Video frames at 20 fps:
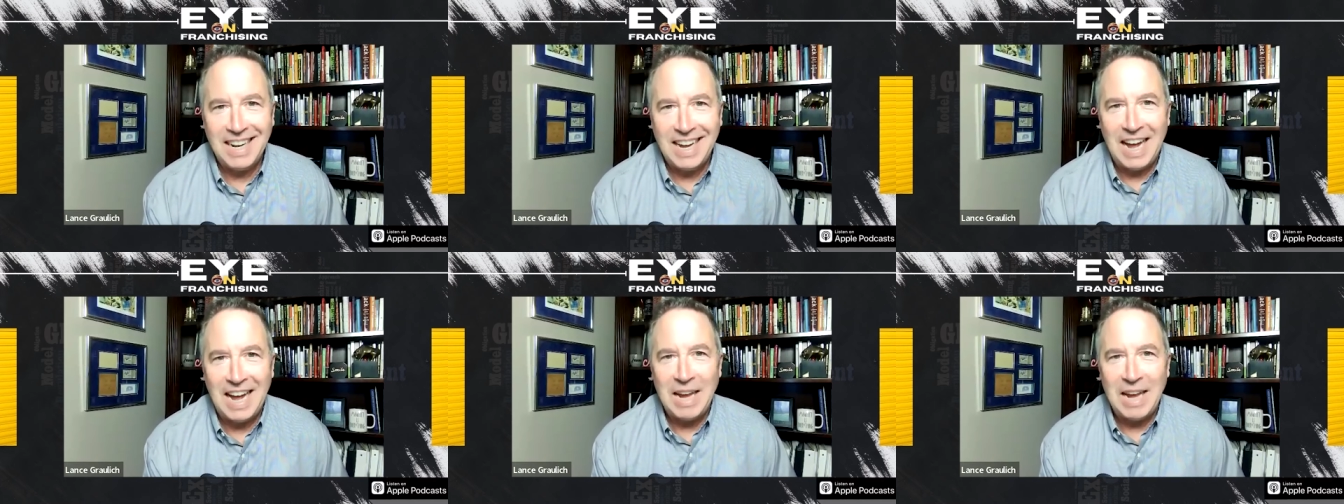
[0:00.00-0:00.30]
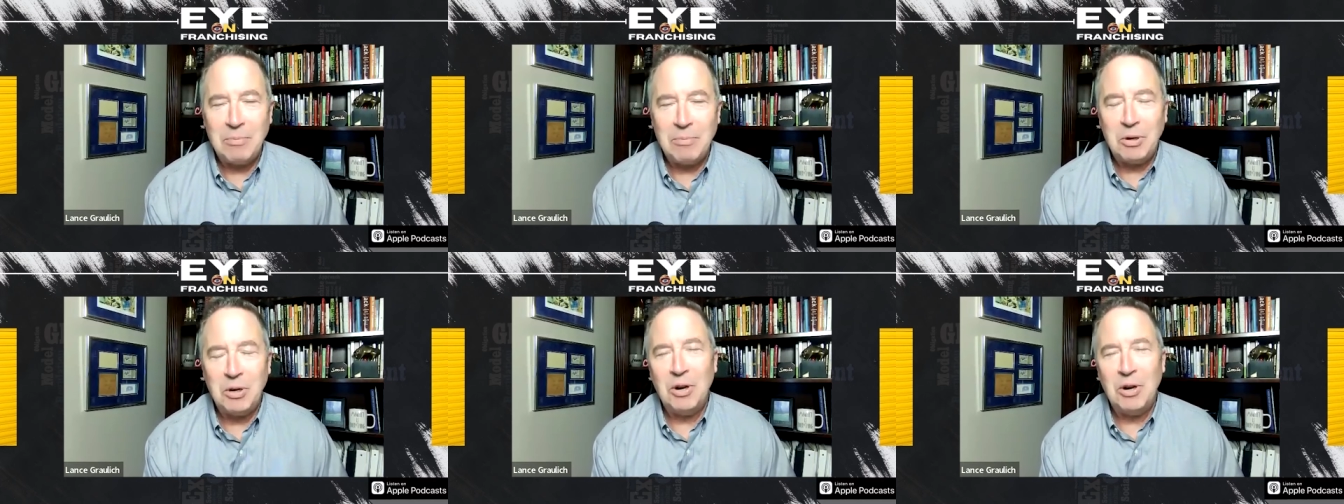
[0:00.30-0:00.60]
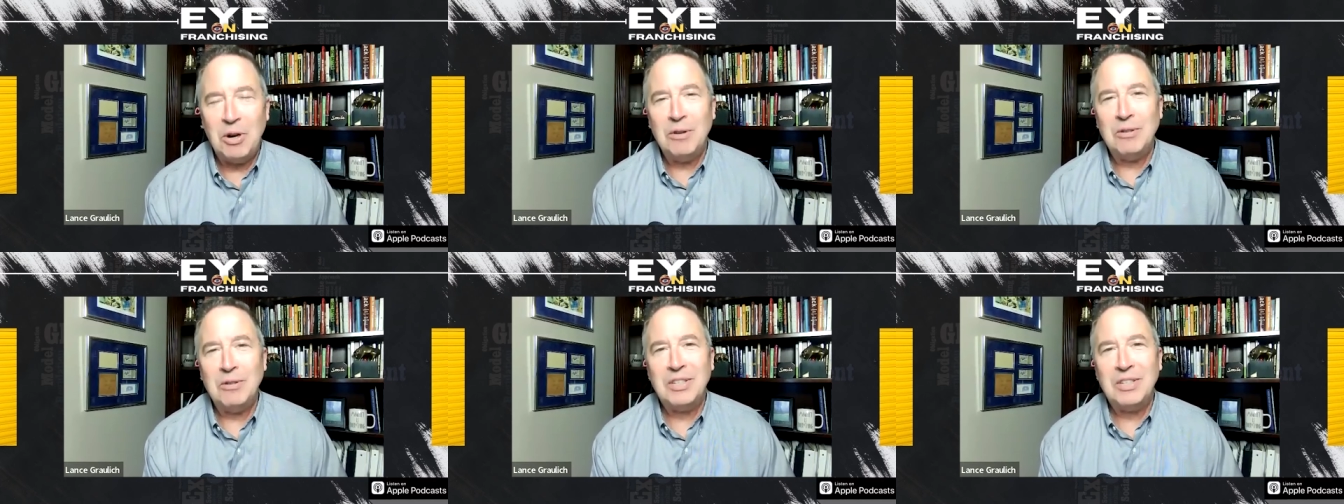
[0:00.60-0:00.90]
I am your
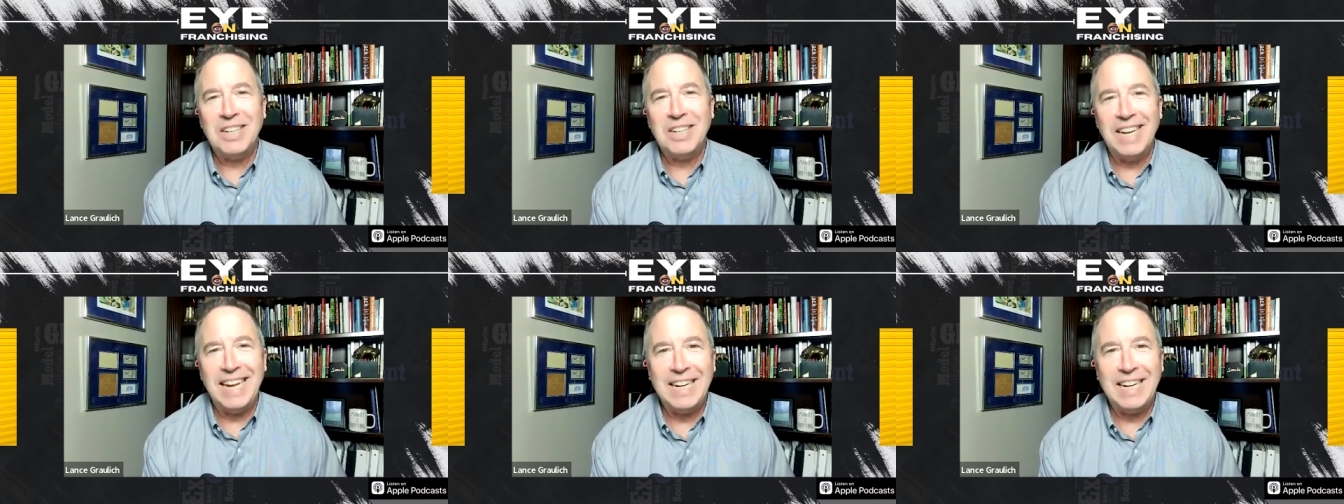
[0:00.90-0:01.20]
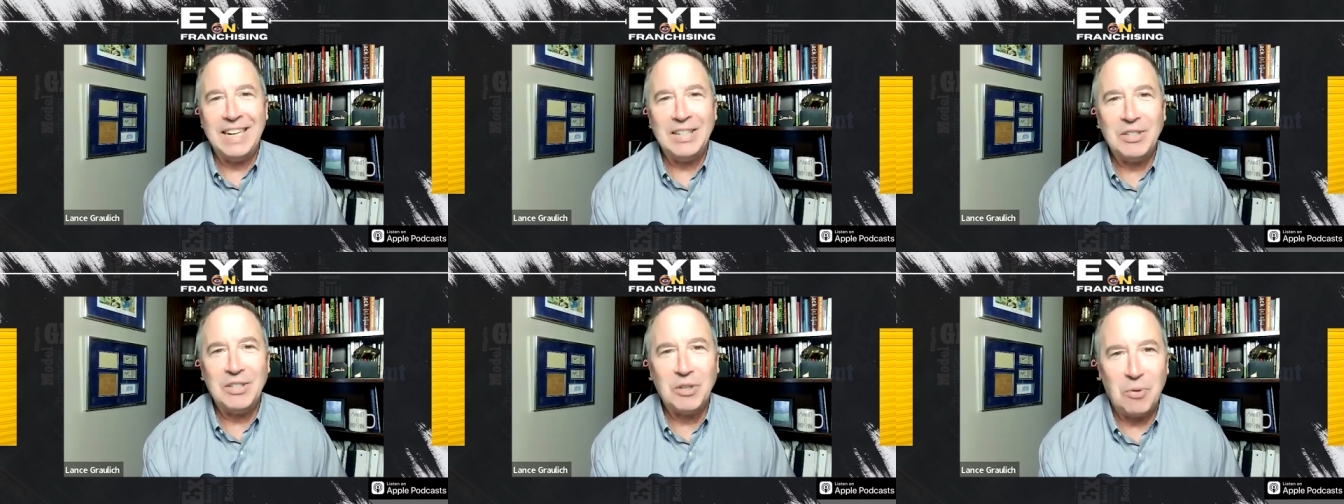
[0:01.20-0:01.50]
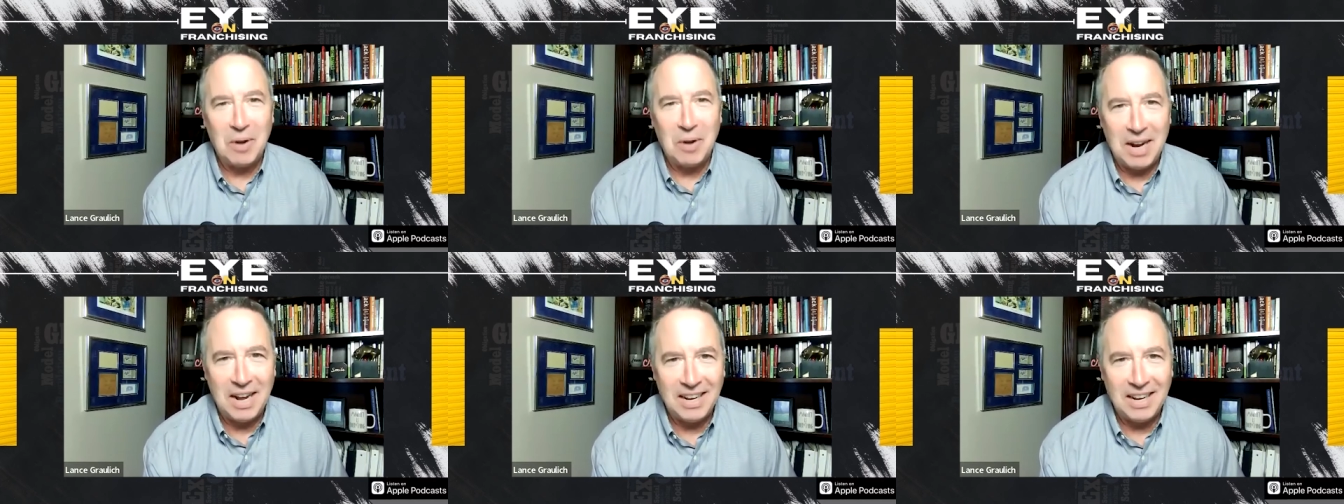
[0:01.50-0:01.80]
host, Lance
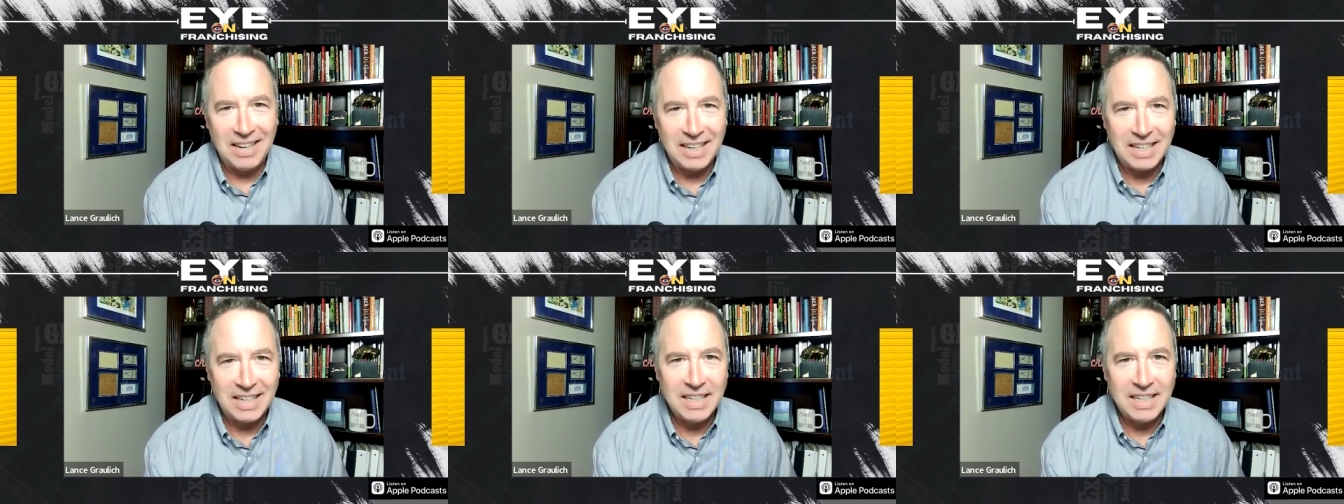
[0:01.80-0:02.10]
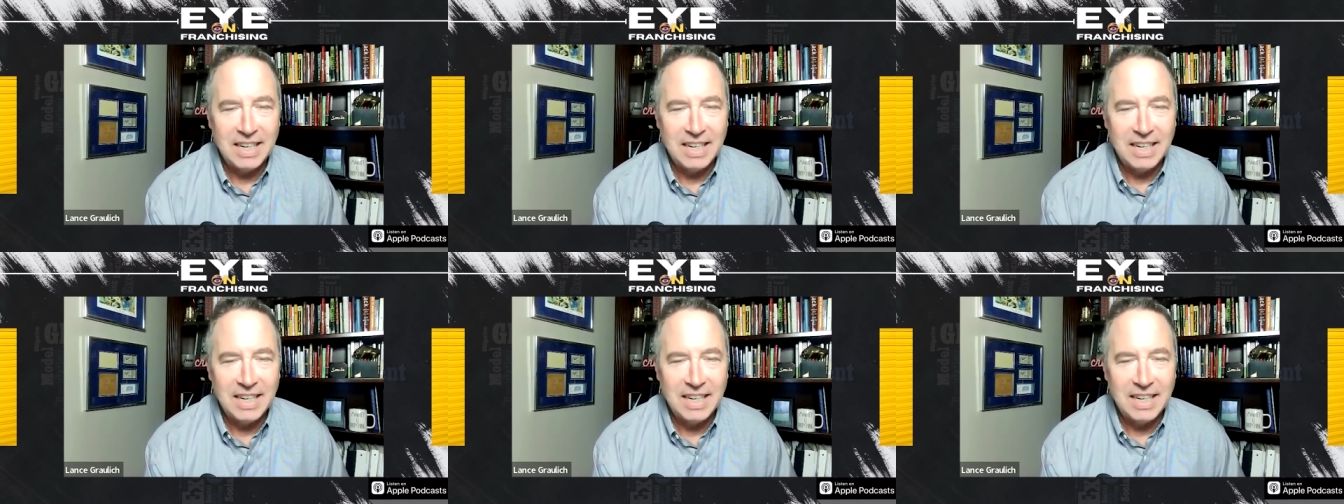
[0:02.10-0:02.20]
Graulich.